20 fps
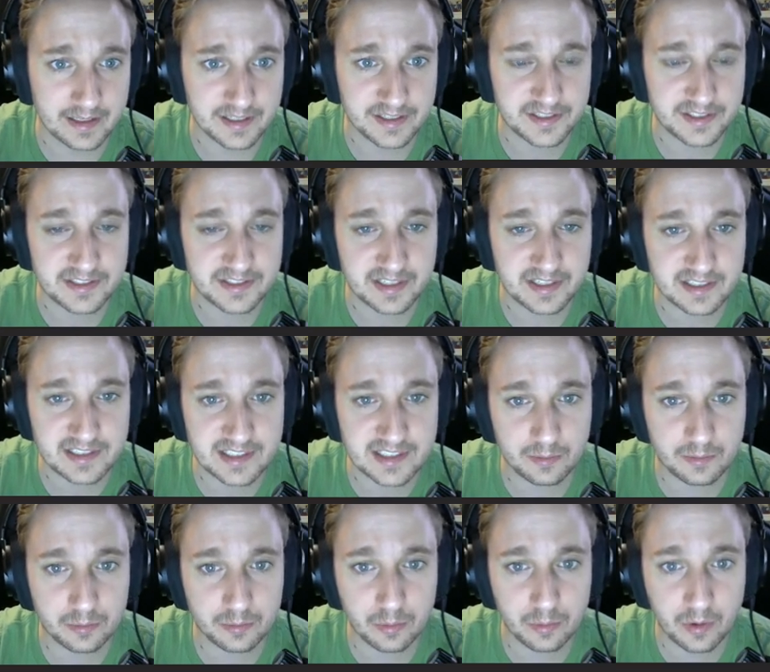
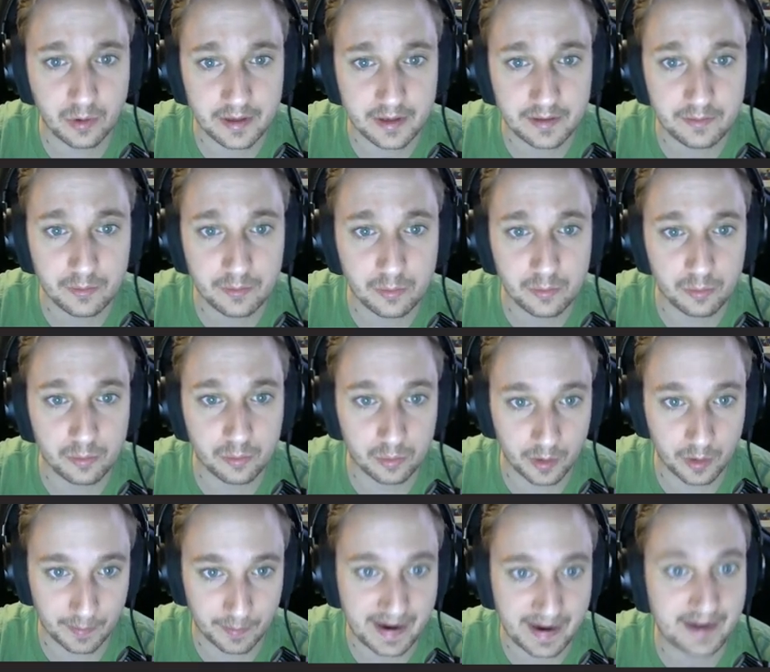61, we're
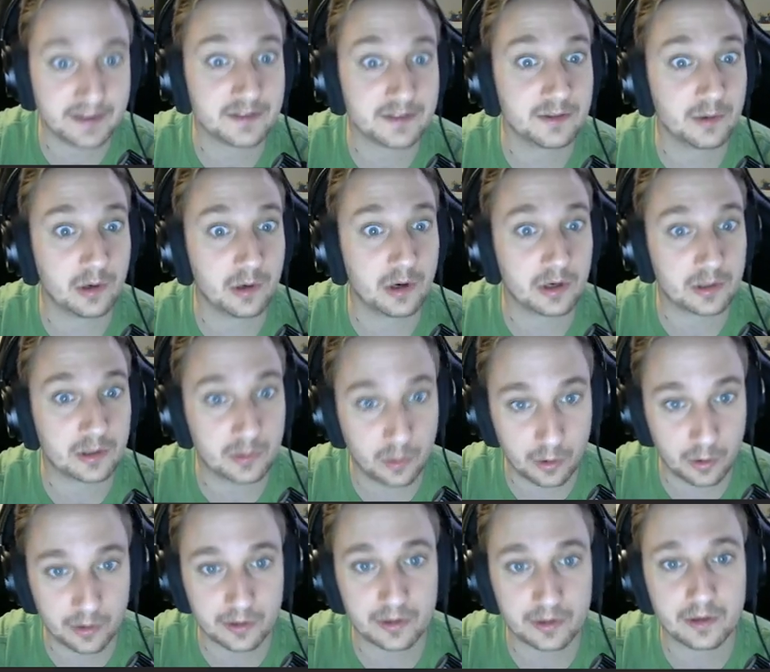back to our
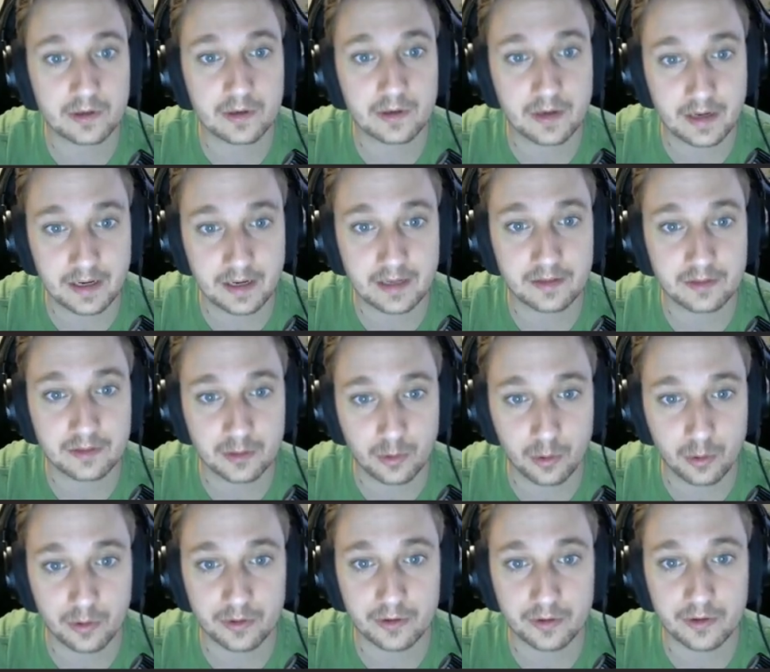quarter, eighth
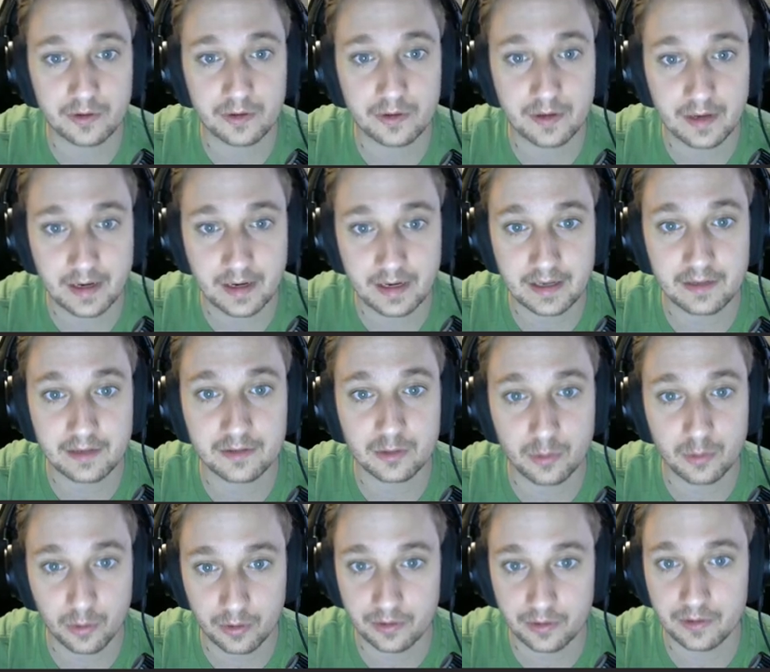quarter, eighth
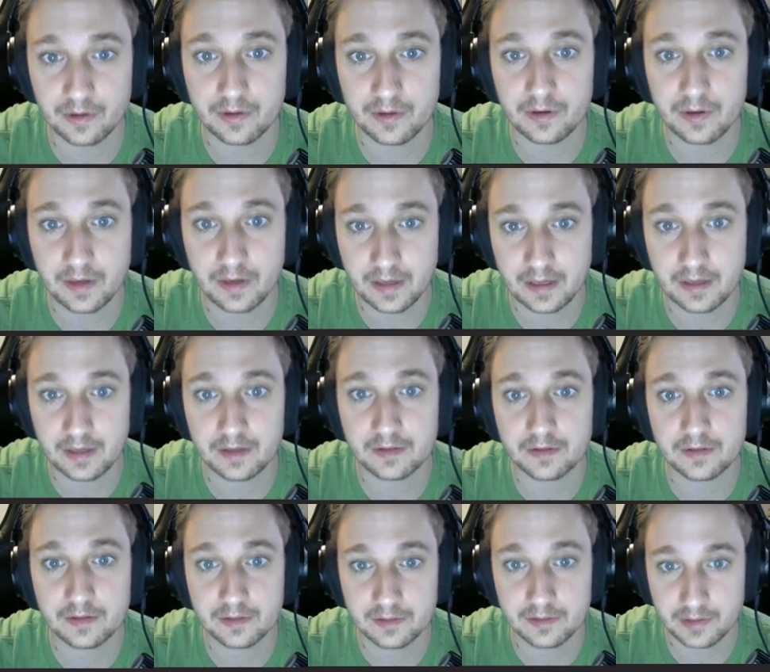quarter,
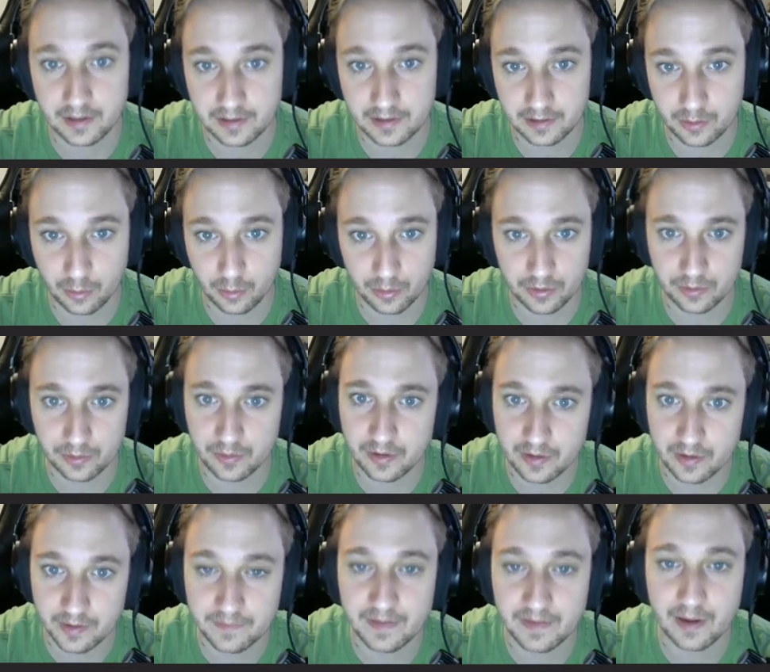eighth dotted quarter
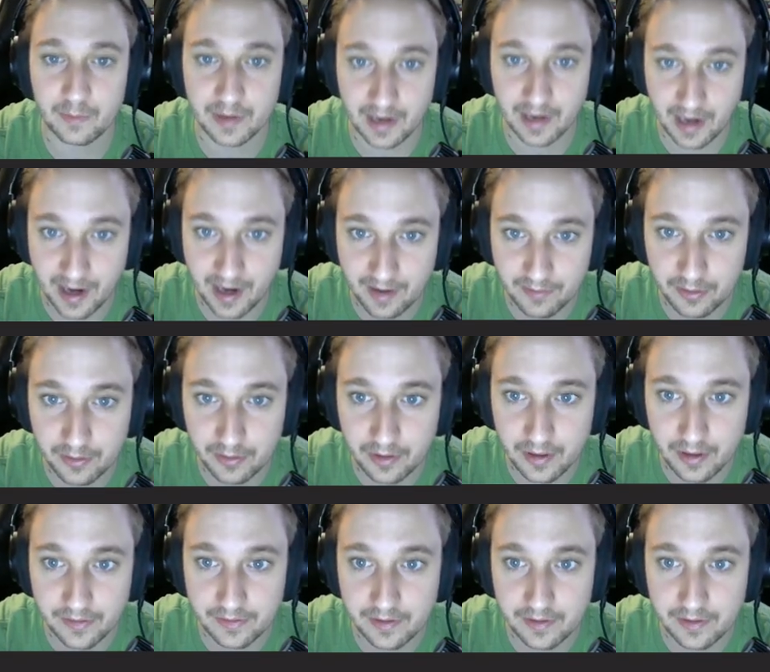rhythm that we have a lot.